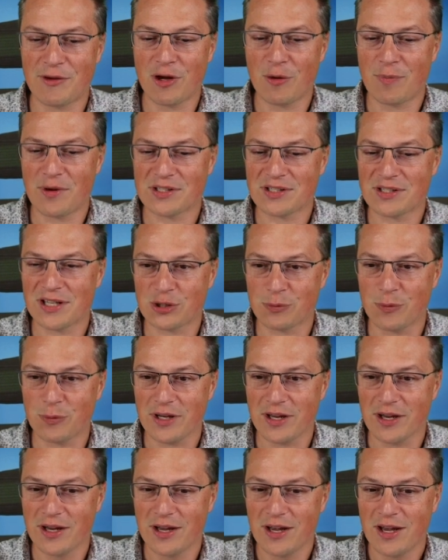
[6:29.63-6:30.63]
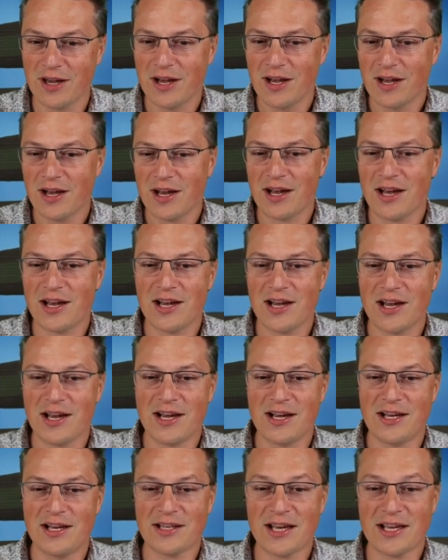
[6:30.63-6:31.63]
developers last week,
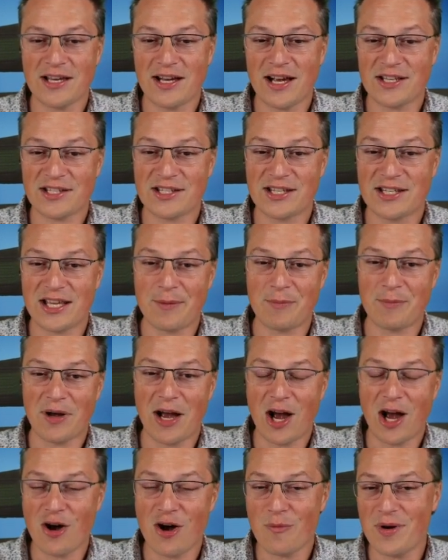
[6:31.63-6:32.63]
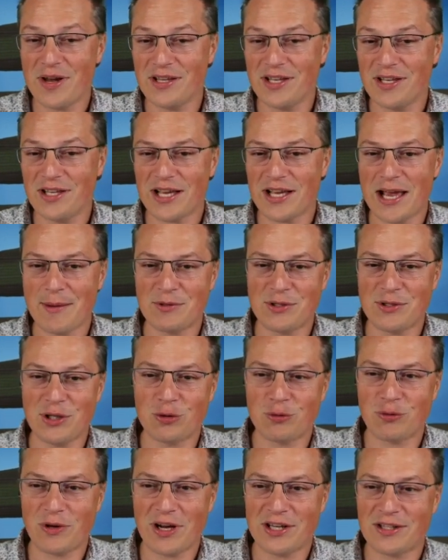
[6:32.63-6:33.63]
and I asked them, how many times
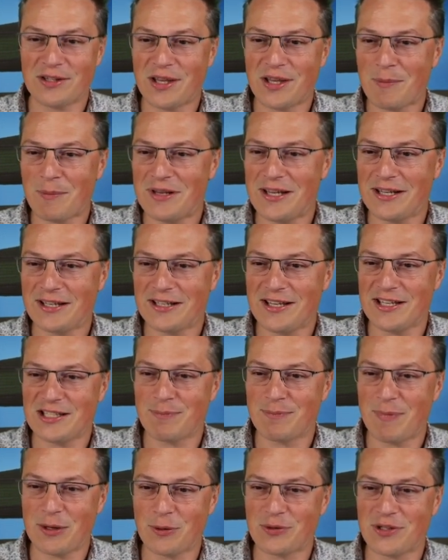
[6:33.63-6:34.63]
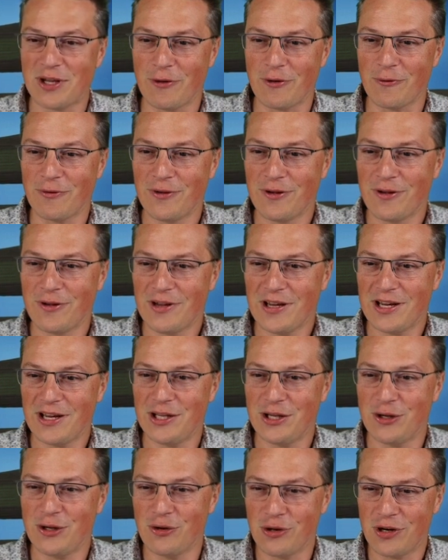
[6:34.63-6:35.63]
did you write double linked list by yourself
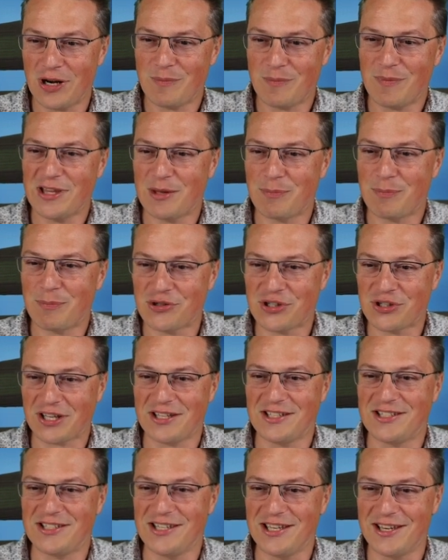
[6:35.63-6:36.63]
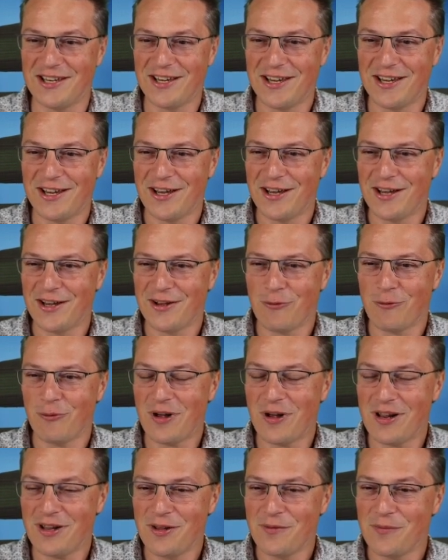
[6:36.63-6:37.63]
in your embedded project in C?
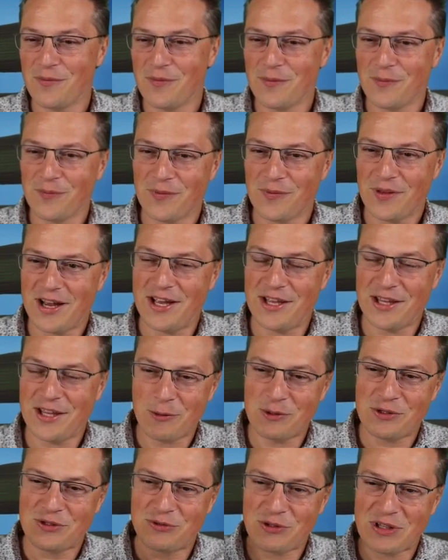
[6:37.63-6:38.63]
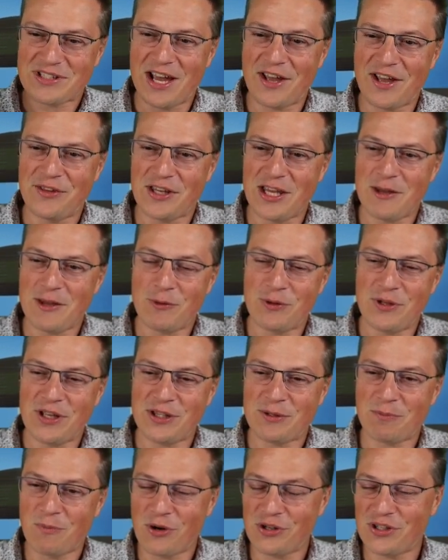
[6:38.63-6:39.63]
Well, and I was just counting. If you
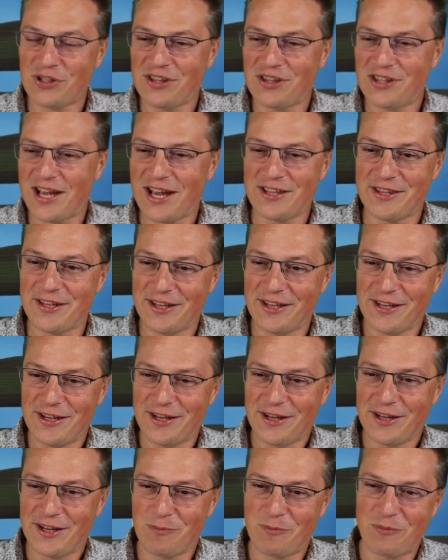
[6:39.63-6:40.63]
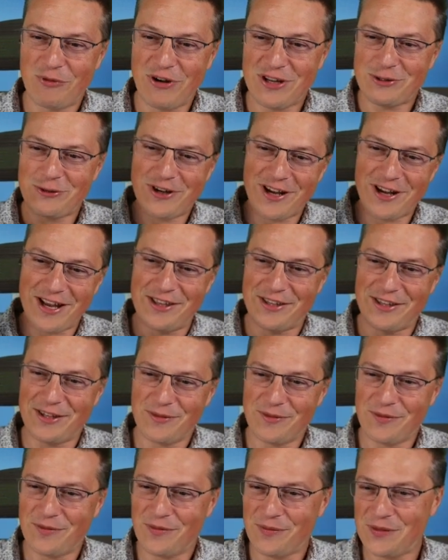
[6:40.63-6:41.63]
did more than 10, raise your
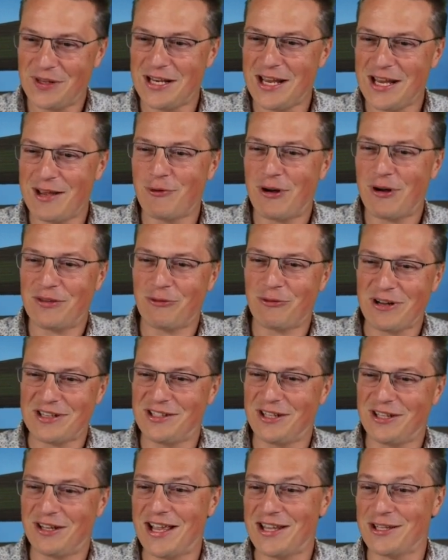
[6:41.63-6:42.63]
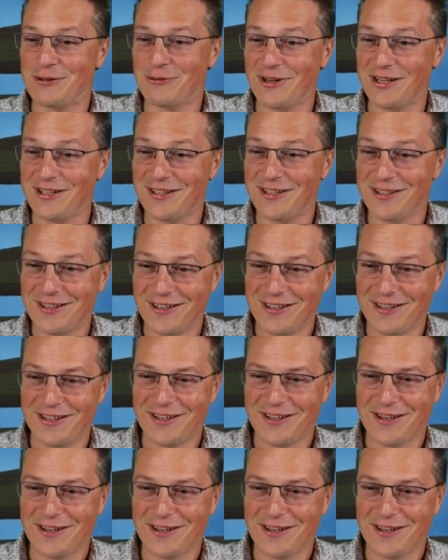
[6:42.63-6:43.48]
hand. Nearly everyone raised the hands, right?